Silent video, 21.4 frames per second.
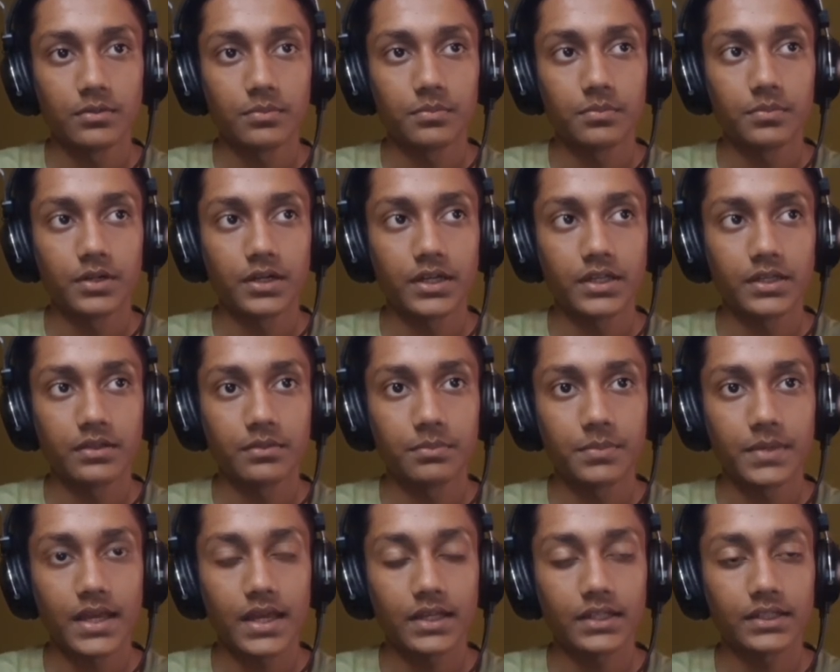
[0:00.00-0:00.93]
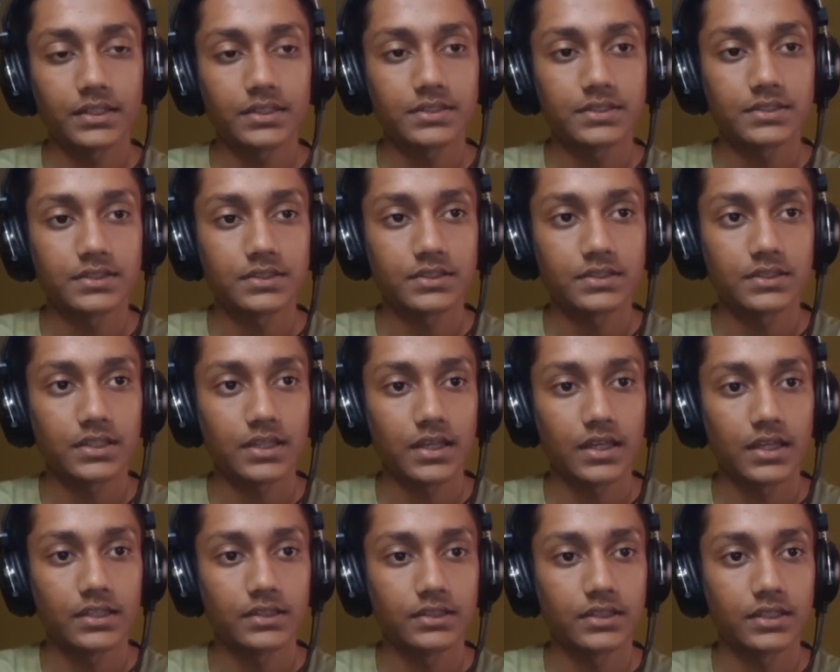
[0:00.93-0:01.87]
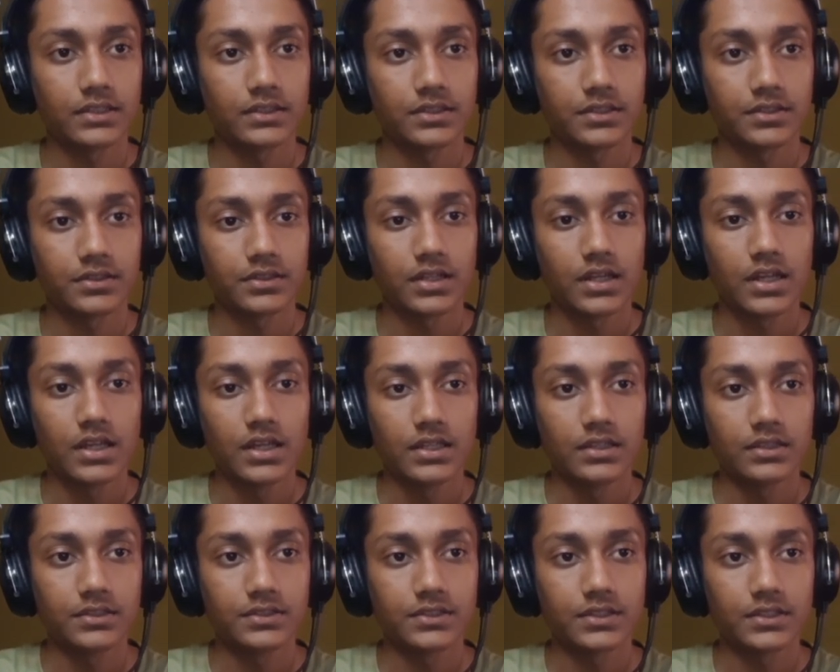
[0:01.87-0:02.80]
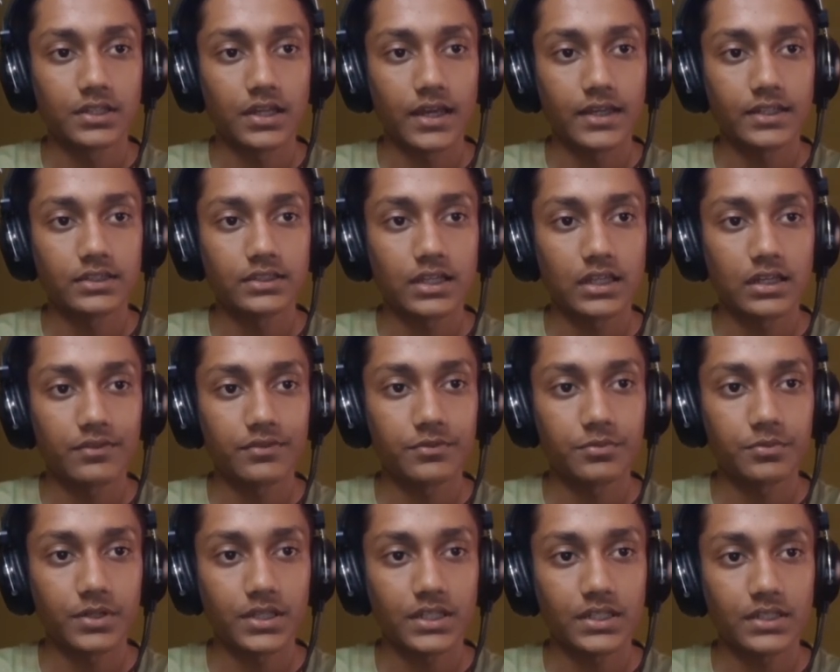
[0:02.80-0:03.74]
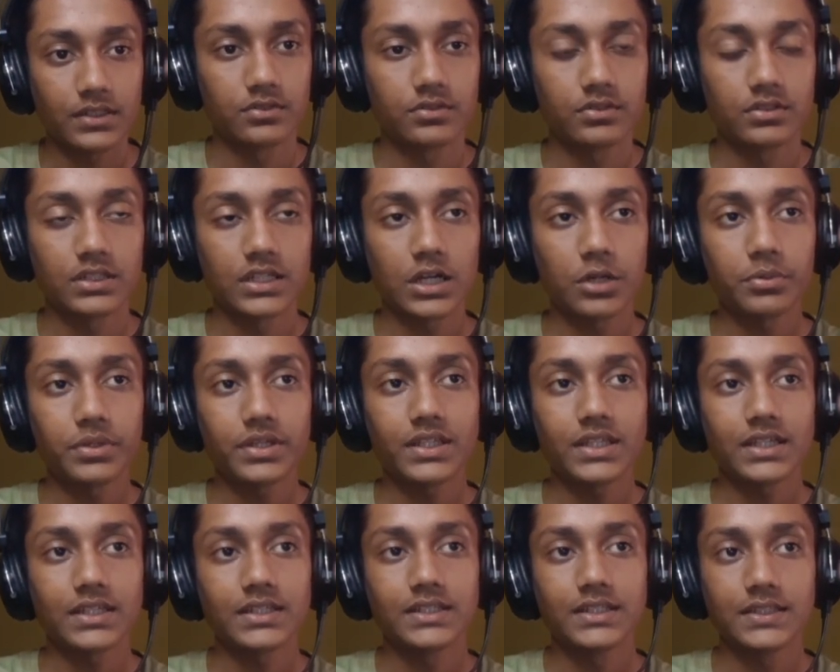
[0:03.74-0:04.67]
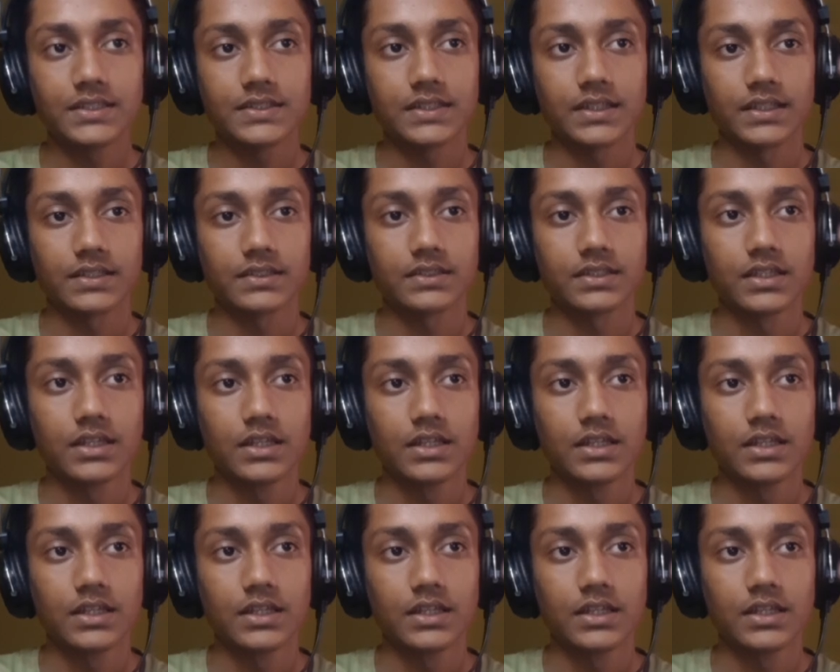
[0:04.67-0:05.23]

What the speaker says: by Magnus, and then there's the knight f3. So now we get d6.